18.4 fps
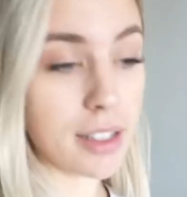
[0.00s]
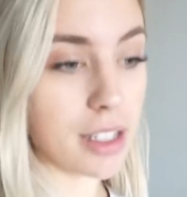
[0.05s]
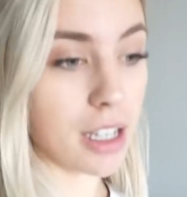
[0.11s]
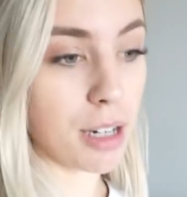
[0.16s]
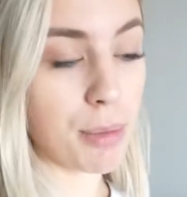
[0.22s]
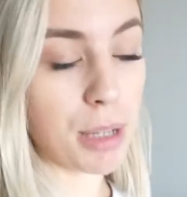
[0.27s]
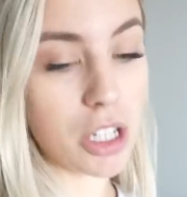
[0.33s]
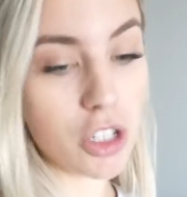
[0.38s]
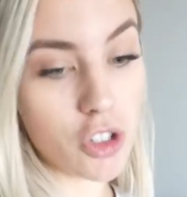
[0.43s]
It's
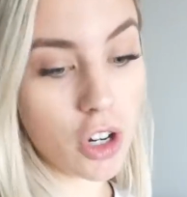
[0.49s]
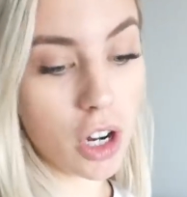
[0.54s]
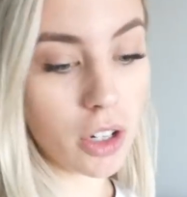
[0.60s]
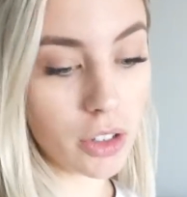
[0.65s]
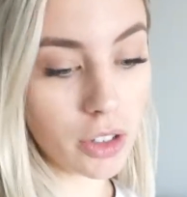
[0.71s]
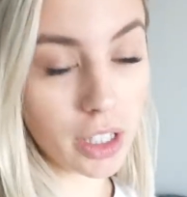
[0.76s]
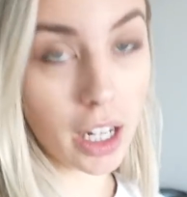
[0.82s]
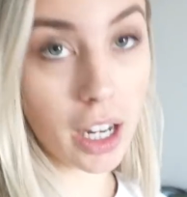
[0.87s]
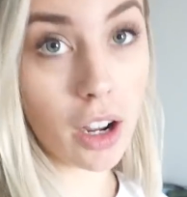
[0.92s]
gonna be a
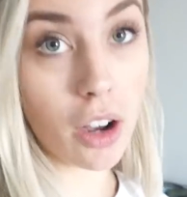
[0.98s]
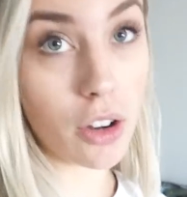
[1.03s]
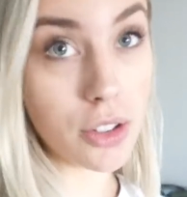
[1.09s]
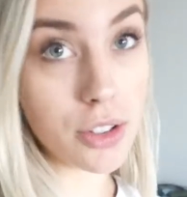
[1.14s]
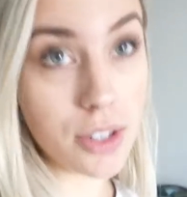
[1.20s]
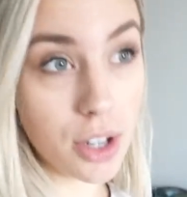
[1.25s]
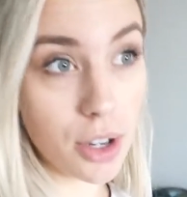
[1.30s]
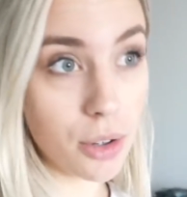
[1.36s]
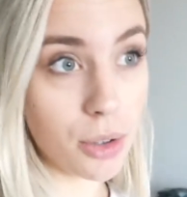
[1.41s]
struggle, and I
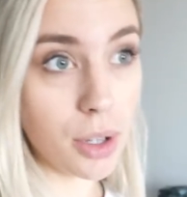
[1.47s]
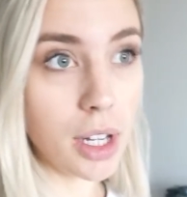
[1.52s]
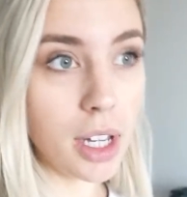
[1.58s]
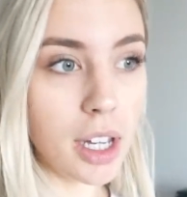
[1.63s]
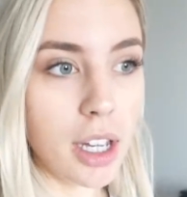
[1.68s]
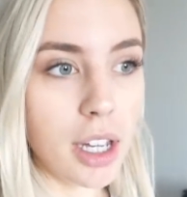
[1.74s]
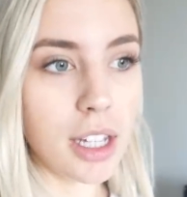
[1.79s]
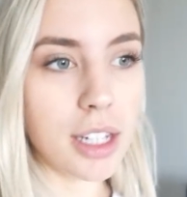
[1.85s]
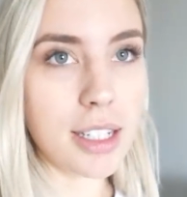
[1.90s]
also
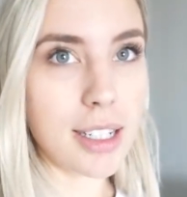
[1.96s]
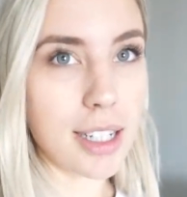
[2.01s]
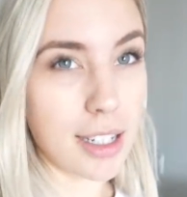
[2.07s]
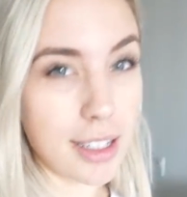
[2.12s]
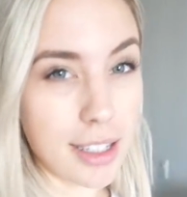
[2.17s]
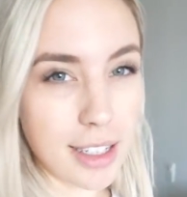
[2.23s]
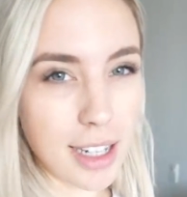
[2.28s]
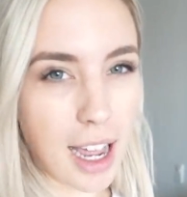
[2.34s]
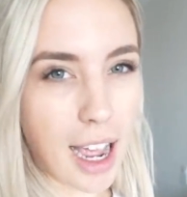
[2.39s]

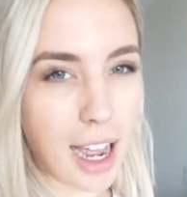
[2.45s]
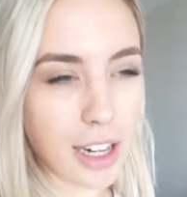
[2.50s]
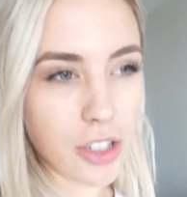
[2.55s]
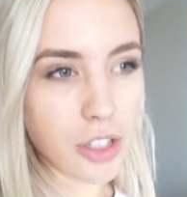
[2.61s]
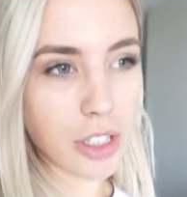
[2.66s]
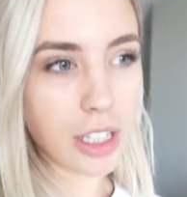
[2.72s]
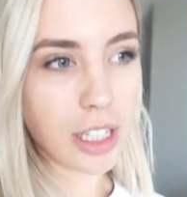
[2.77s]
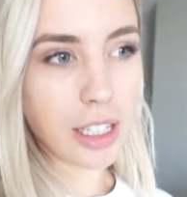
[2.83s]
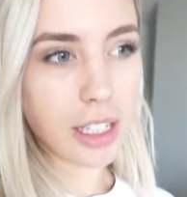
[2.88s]
didn't
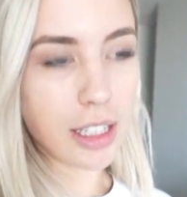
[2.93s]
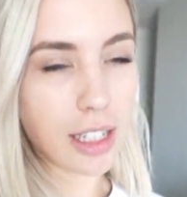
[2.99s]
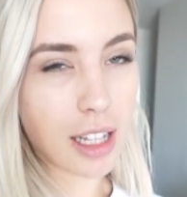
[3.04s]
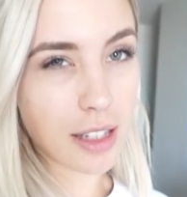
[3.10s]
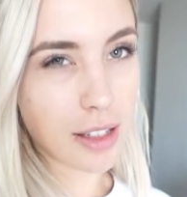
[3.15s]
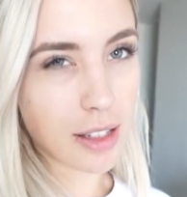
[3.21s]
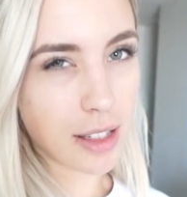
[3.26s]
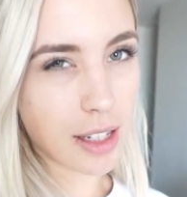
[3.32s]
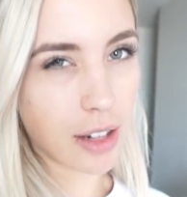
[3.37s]
actually
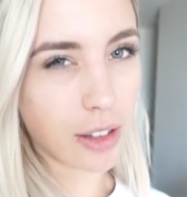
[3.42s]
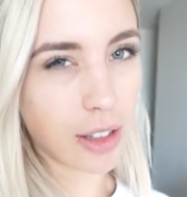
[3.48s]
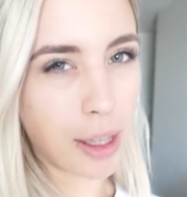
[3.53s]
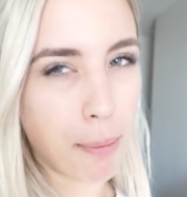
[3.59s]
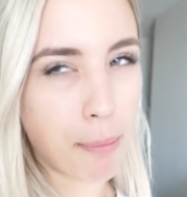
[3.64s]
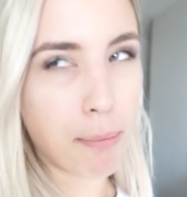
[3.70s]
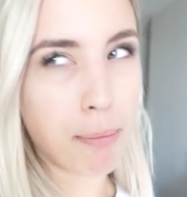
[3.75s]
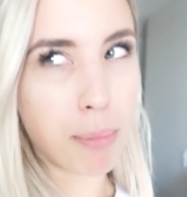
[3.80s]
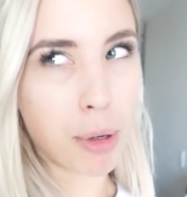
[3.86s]

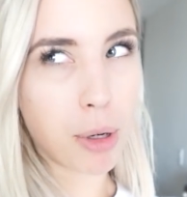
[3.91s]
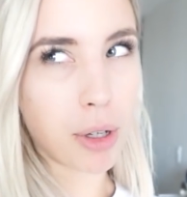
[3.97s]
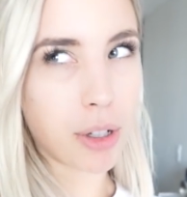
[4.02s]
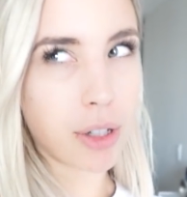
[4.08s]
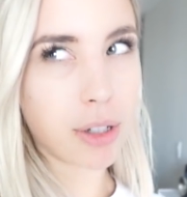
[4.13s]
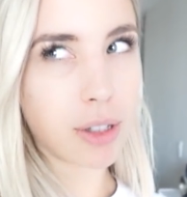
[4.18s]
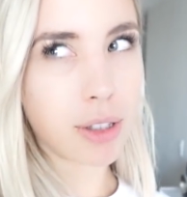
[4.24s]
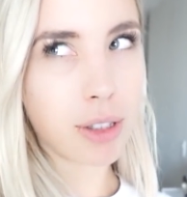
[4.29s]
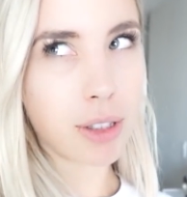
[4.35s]
necessarily
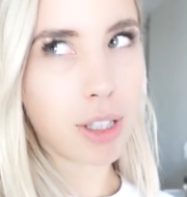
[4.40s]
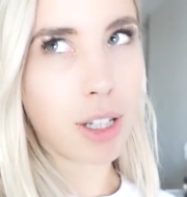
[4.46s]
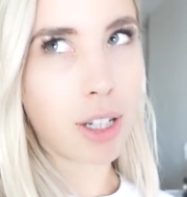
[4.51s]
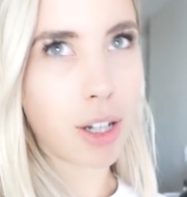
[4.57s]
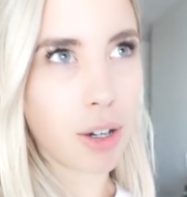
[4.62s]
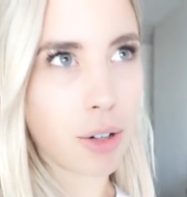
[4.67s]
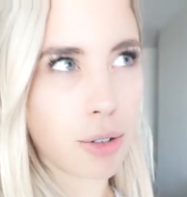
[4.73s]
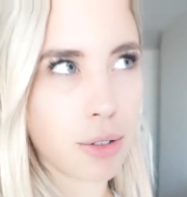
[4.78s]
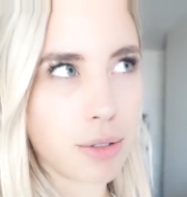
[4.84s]
book, you
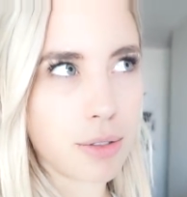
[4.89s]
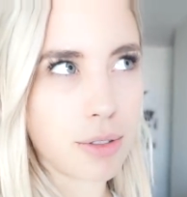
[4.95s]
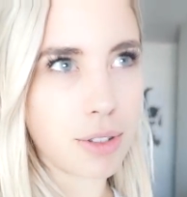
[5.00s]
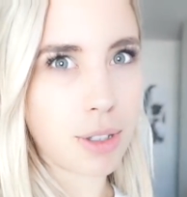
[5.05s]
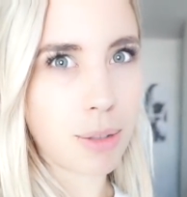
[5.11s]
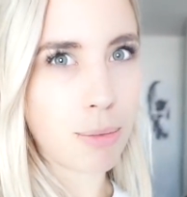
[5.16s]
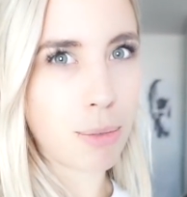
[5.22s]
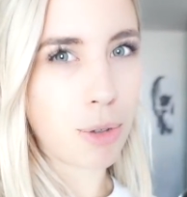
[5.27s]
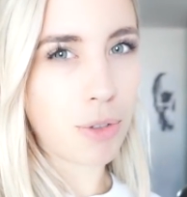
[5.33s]
know,
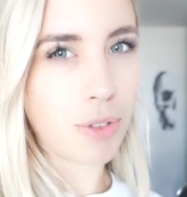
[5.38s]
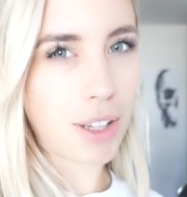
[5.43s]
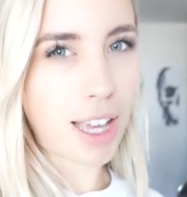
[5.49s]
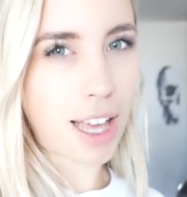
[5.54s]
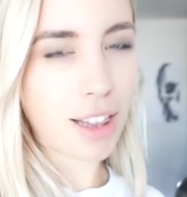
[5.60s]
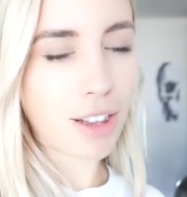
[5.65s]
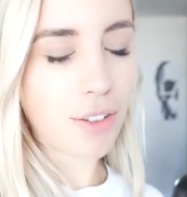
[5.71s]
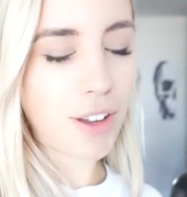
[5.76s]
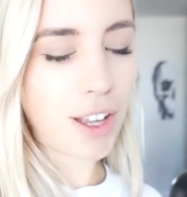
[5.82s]
the moving
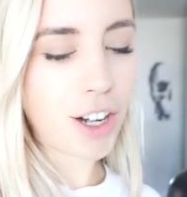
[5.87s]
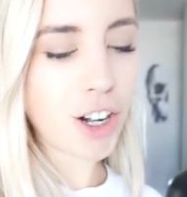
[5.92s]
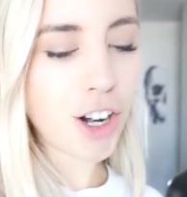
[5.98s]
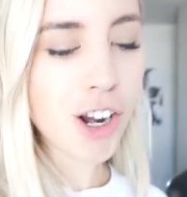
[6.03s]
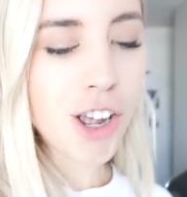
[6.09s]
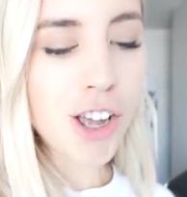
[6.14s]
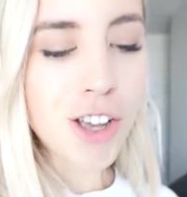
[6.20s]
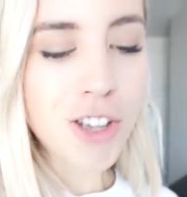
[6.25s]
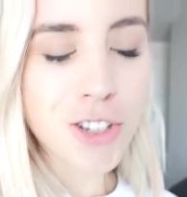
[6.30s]

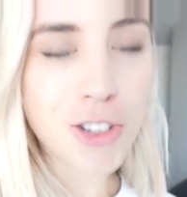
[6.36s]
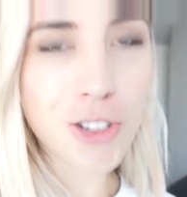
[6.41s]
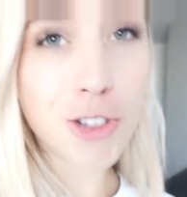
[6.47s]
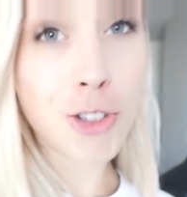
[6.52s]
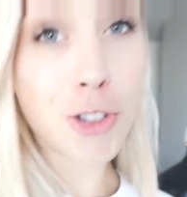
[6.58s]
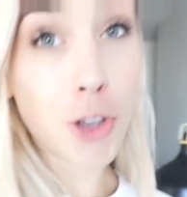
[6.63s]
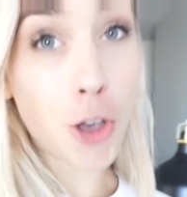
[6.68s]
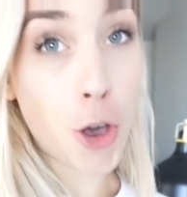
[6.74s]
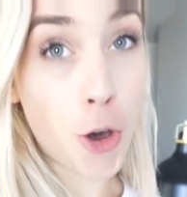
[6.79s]
elevator.
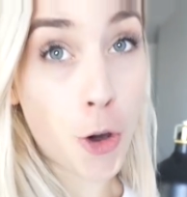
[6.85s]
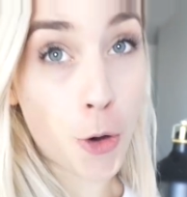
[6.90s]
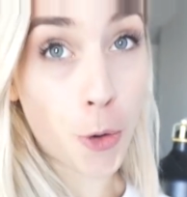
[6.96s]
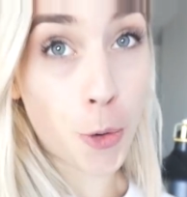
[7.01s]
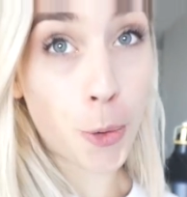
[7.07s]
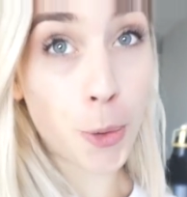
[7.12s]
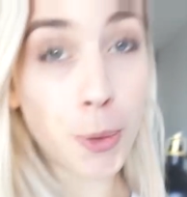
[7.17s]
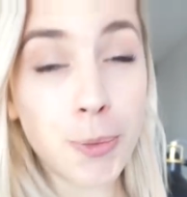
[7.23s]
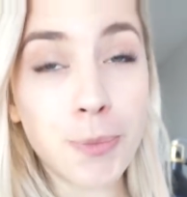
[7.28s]

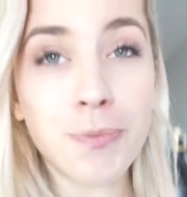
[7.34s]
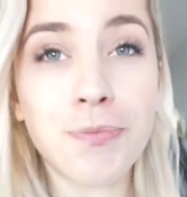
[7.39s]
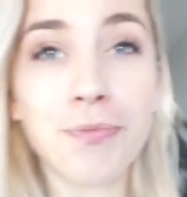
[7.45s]
So